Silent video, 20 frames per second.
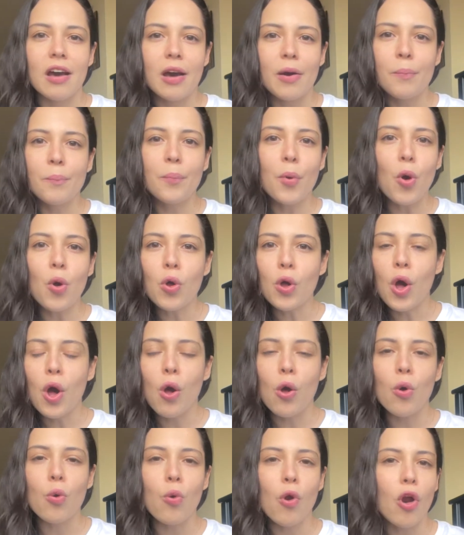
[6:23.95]

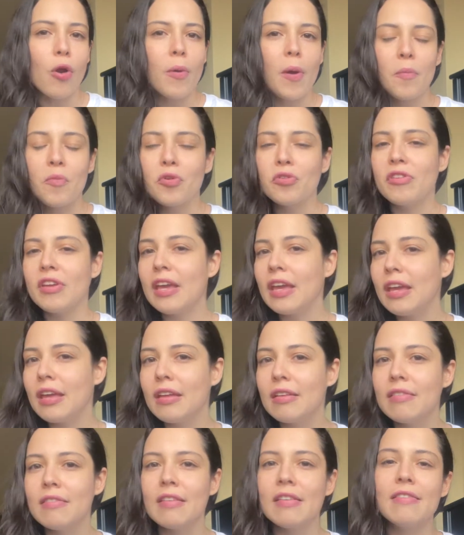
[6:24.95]
vocal warm-up
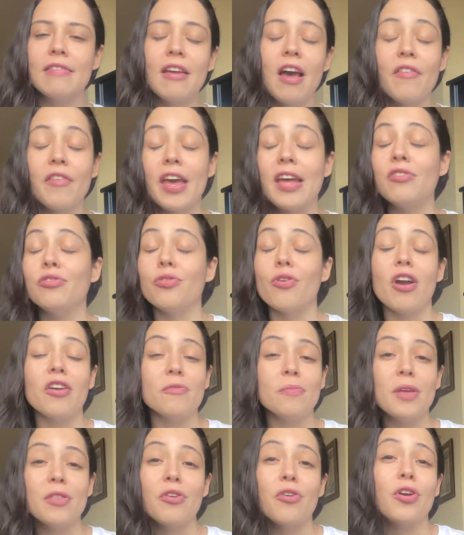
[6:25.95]
routines and stuff, and
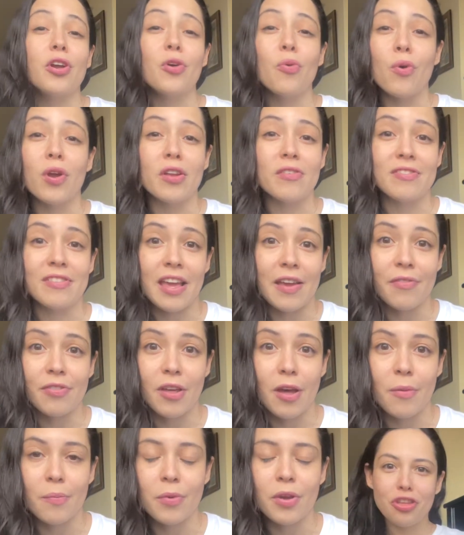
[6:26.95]
trust me, they're gonna want to save
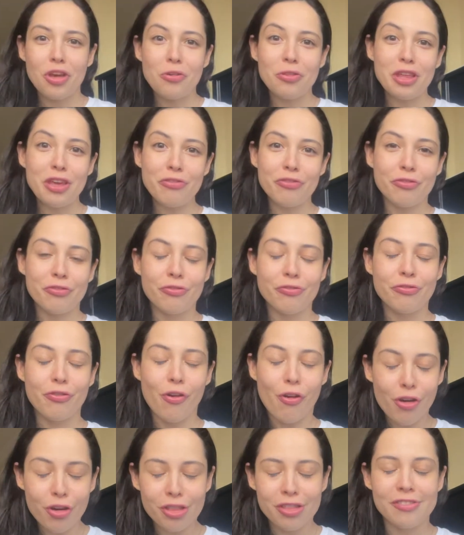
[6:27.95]
them. So the
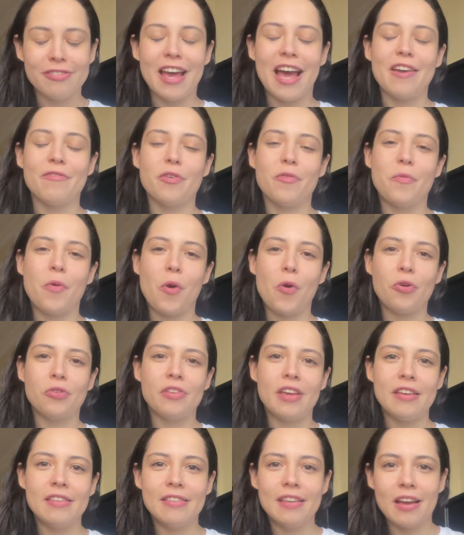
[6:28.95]
fourth type of
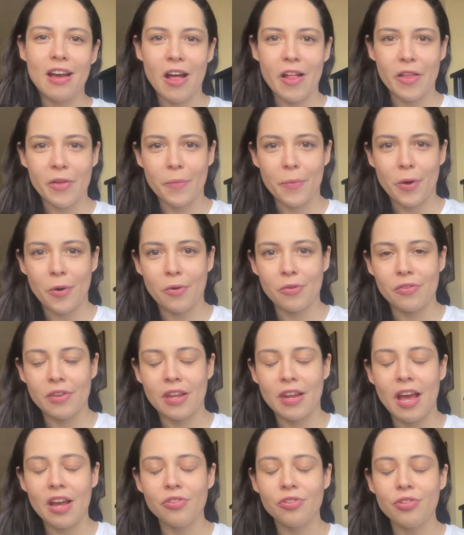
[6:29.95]
post is the call post,
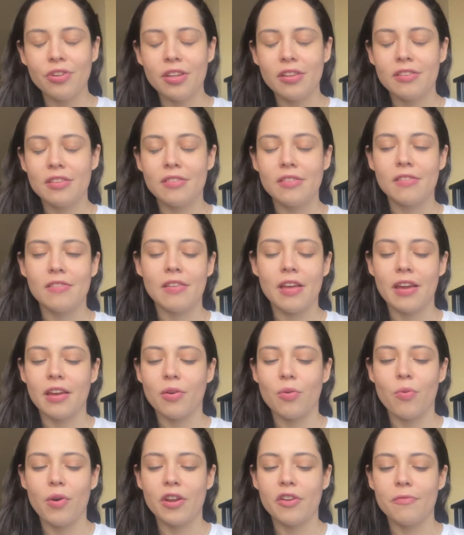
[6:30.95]
and actually this is
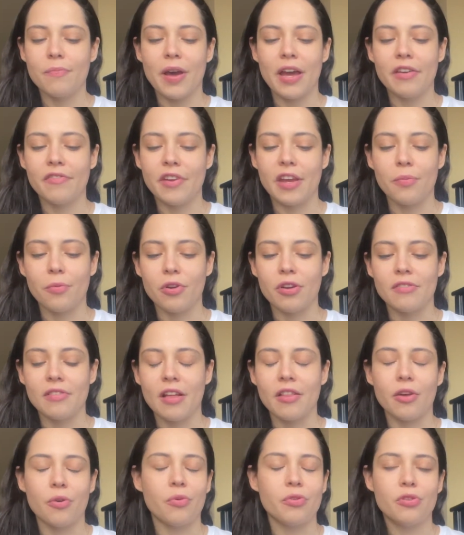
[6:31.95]
like one of my favorites
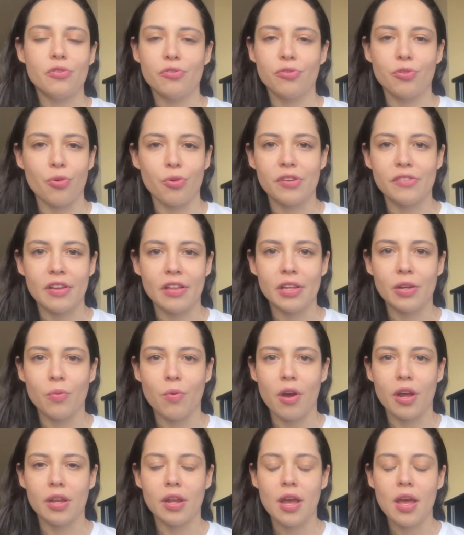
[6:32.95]
along with the
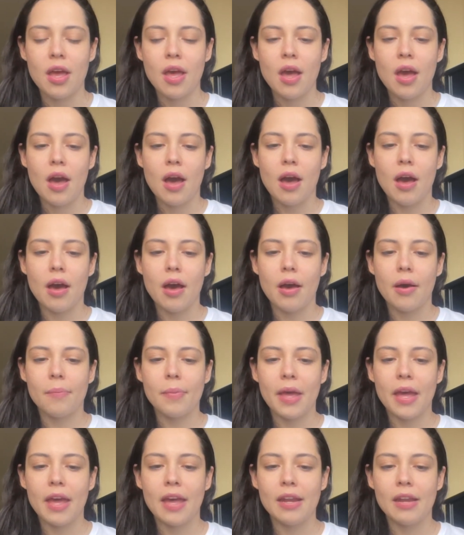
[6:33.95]
storytelling one,
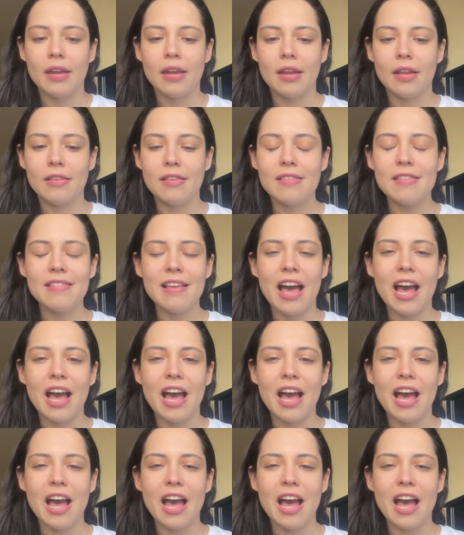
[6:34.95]
and this